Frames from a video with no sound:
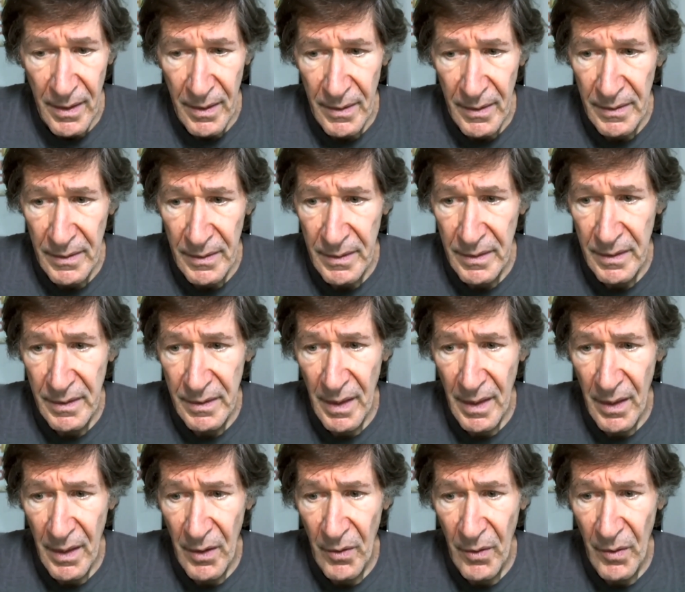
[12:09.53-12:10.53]

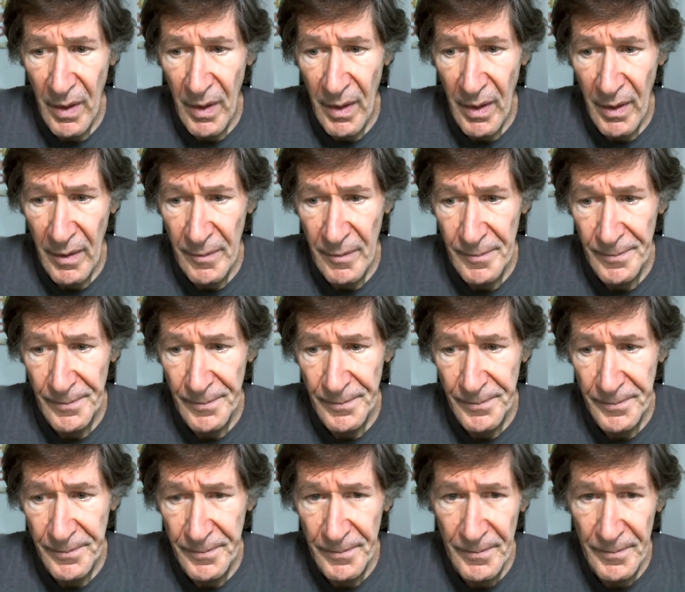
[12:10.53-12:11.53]
So,
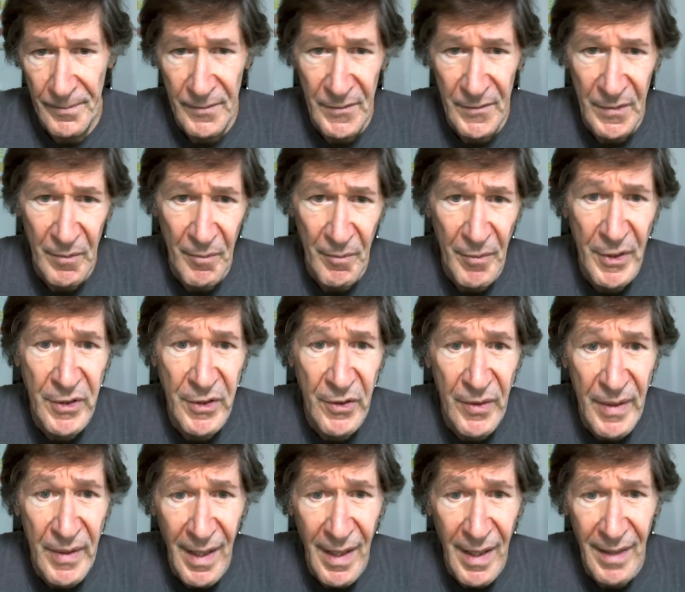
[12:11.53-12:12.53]
but you're
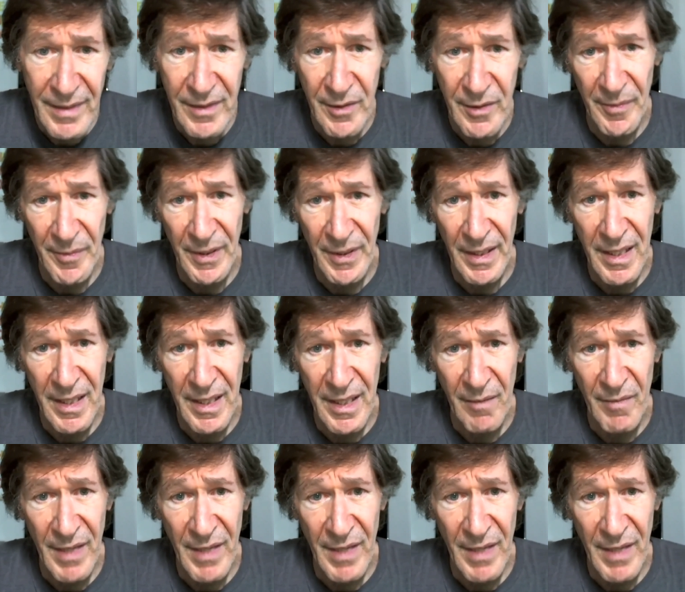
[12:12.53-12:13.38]
not to blame.